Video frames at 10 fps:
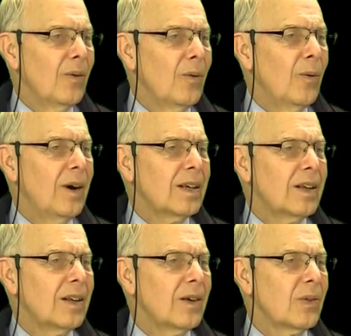What
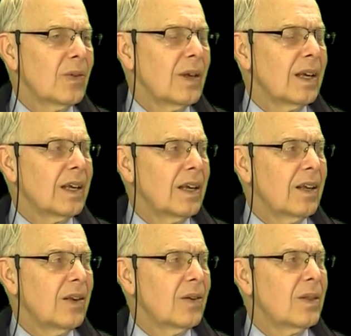do you think
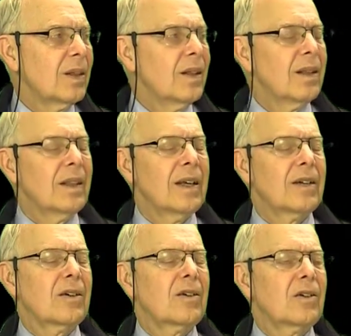that
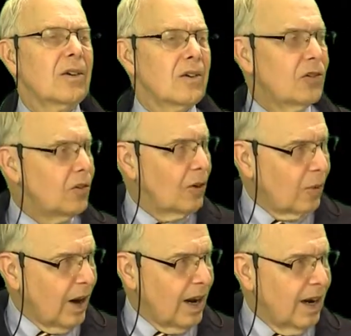turned you
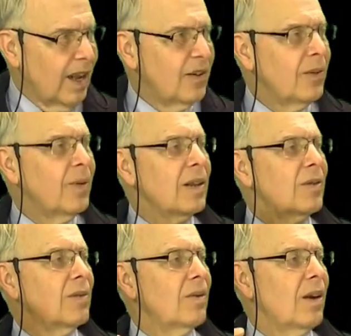around? You went
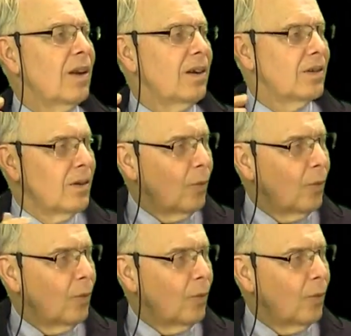through the